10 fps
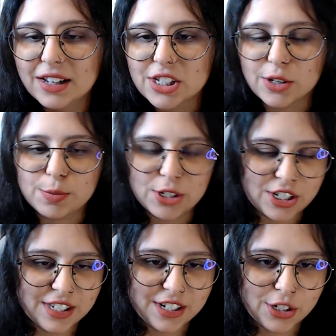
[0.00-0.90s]
So it's much
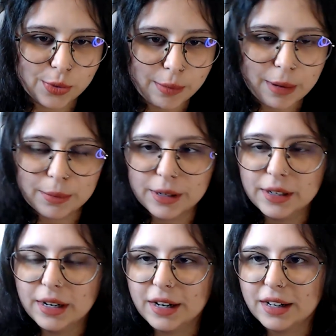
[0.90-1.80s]
easier to
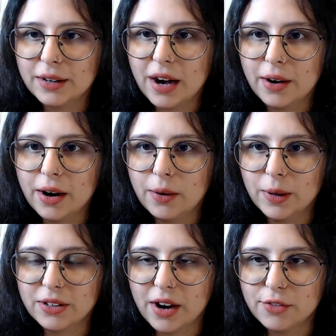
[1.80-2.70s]
remember
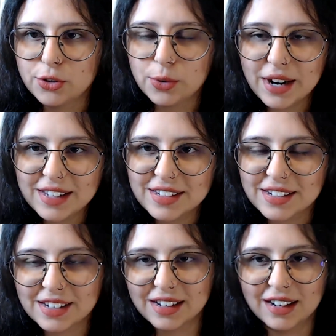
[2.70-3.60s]
what you have to write,
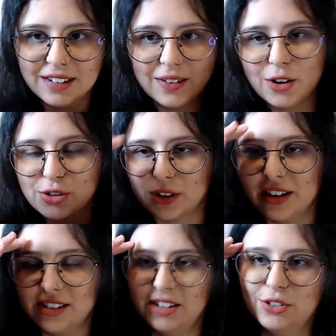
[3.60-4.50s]
and also
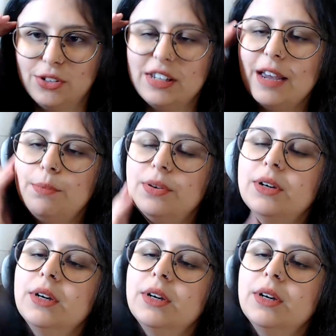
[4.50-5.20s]
easier to type.